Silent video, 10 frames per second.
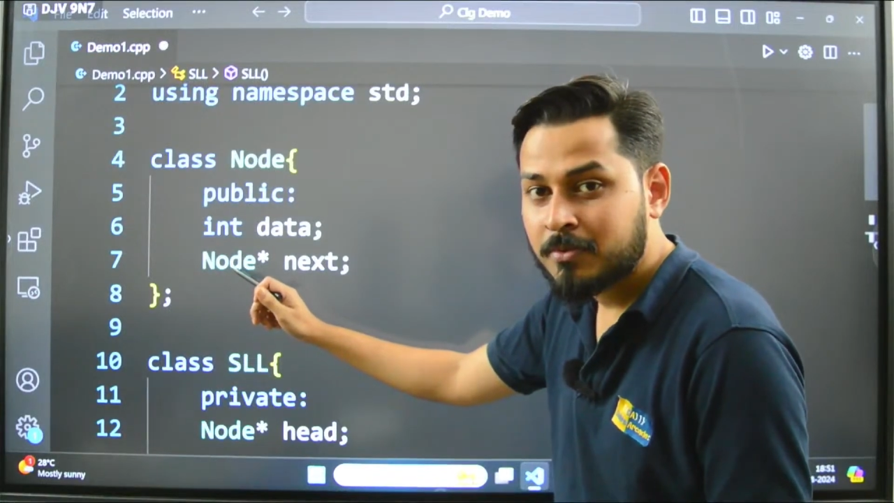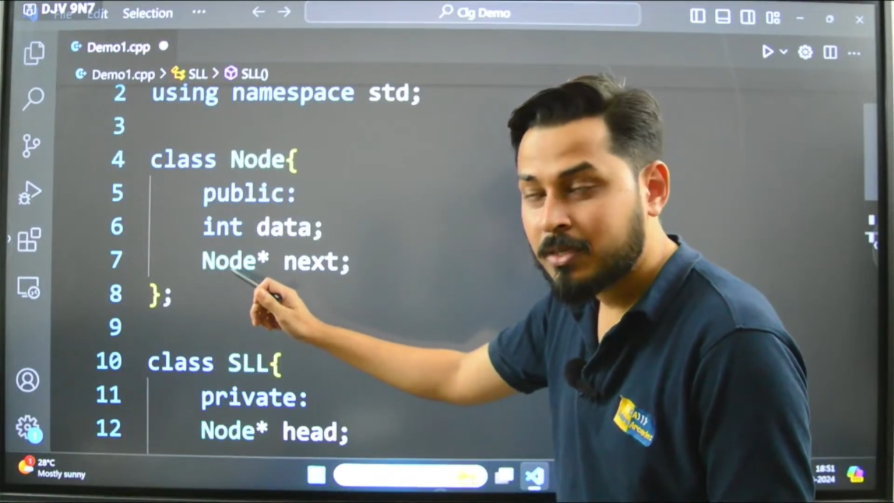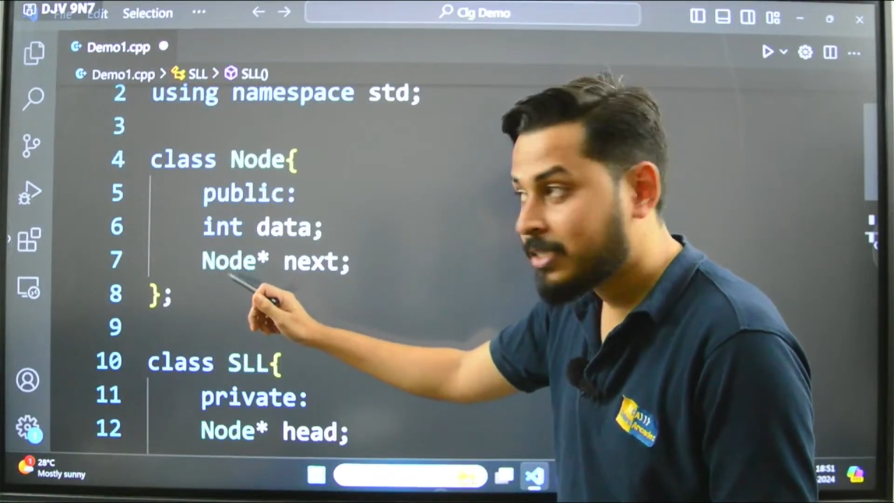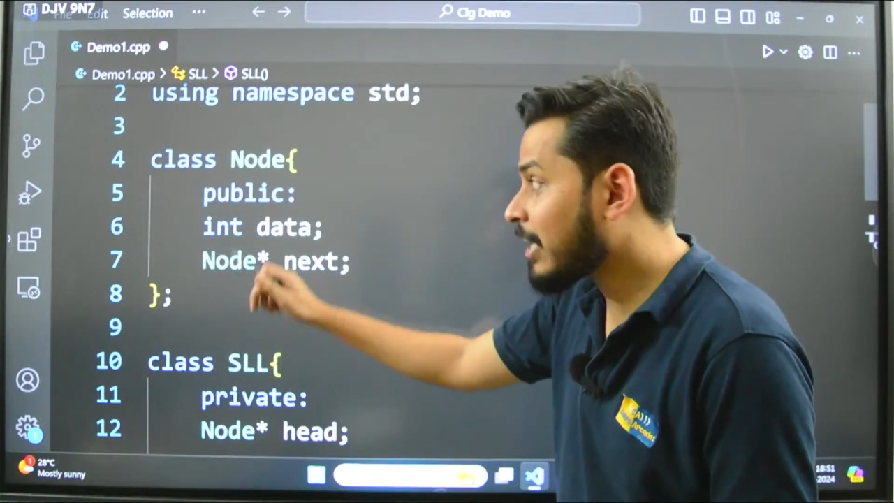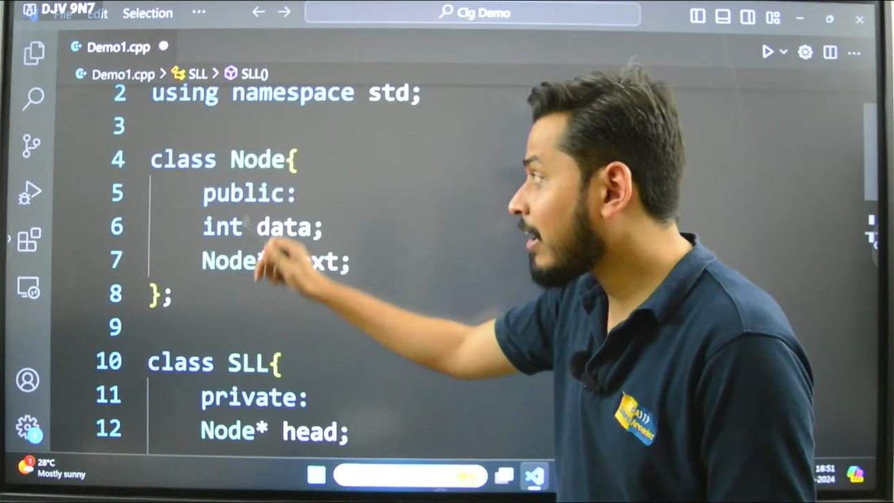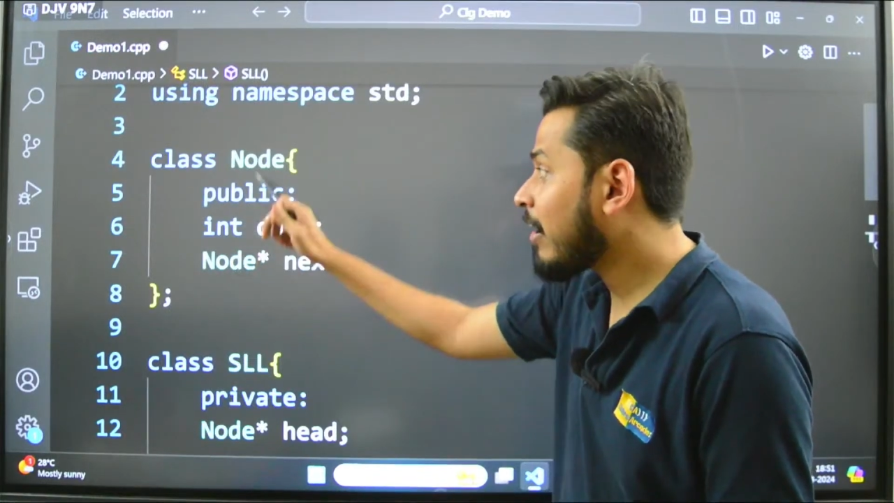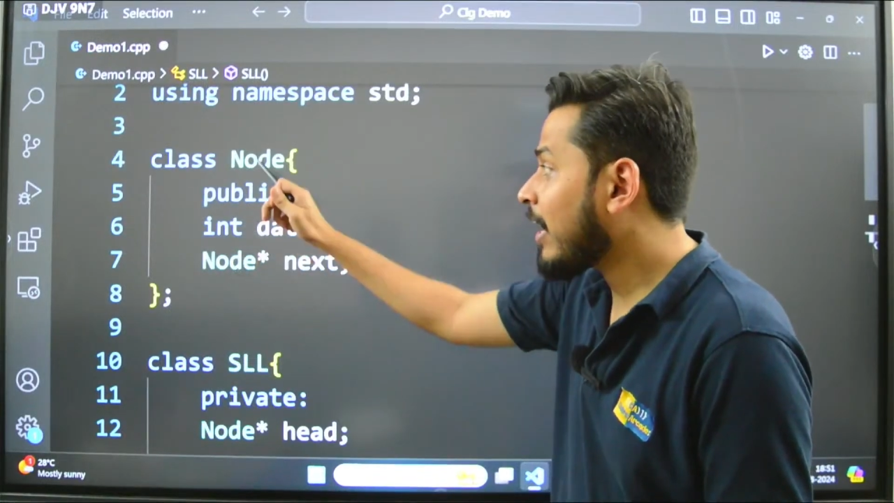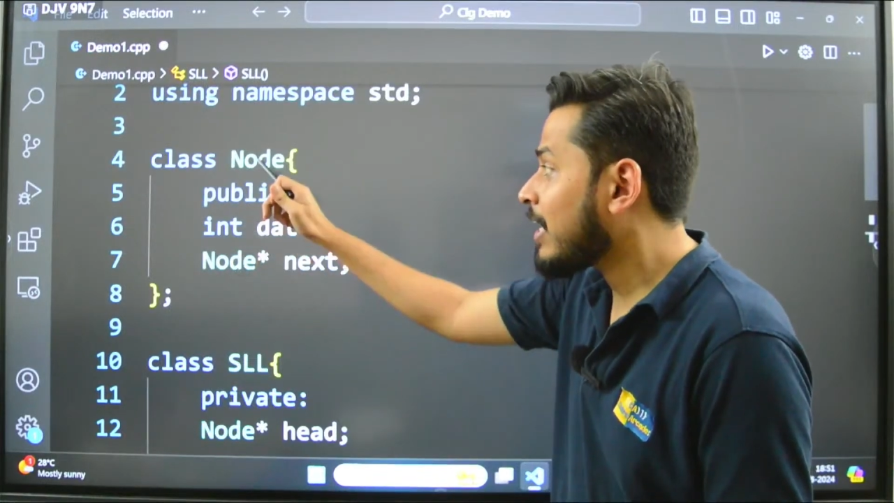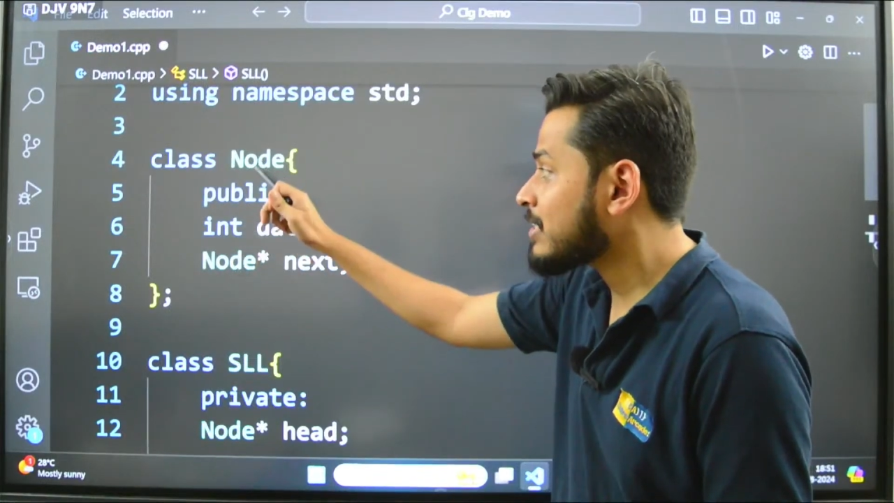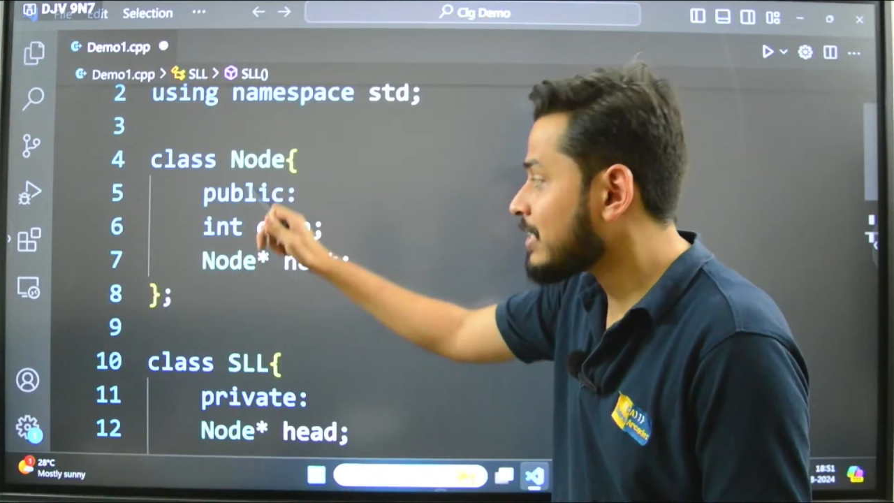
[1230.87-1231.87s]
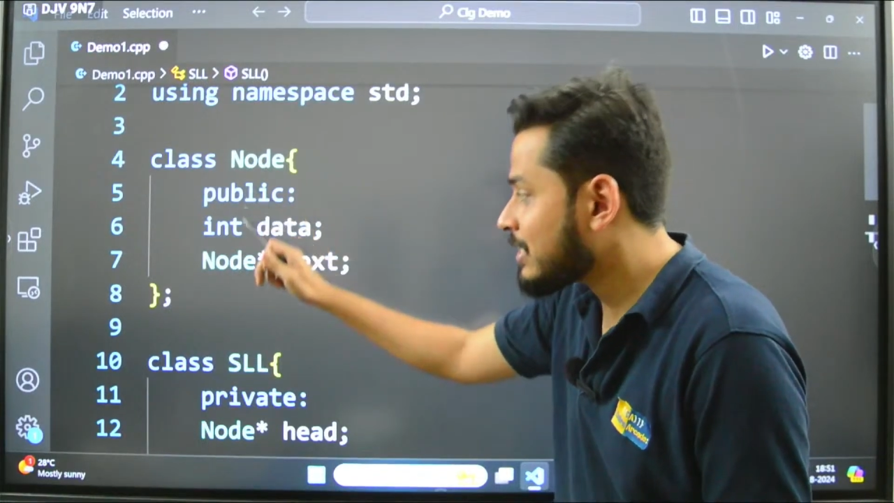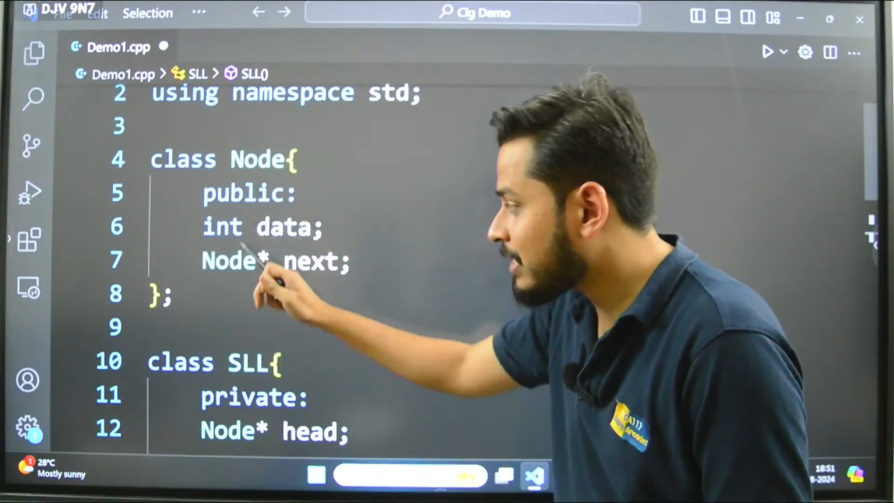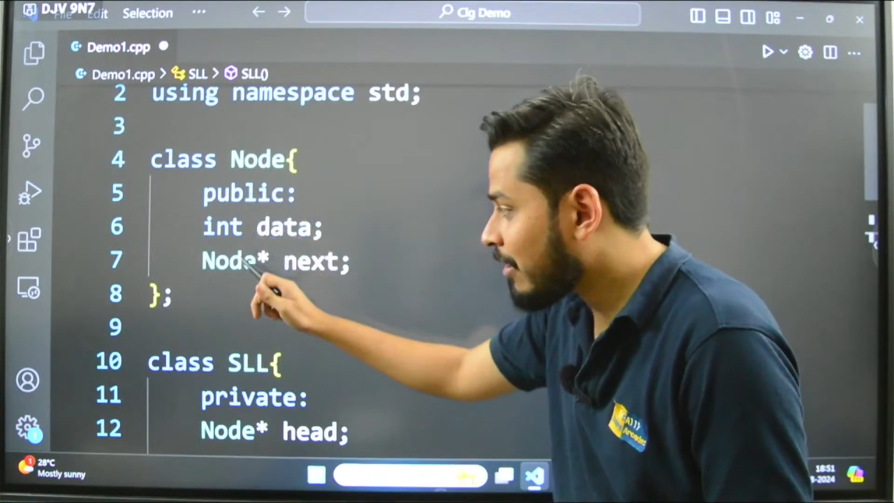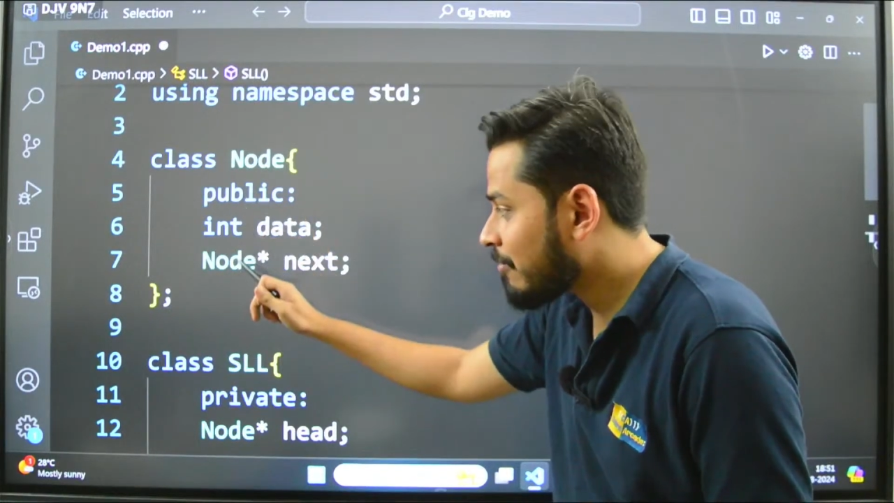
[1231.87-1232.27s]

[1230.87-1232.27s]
The class itself.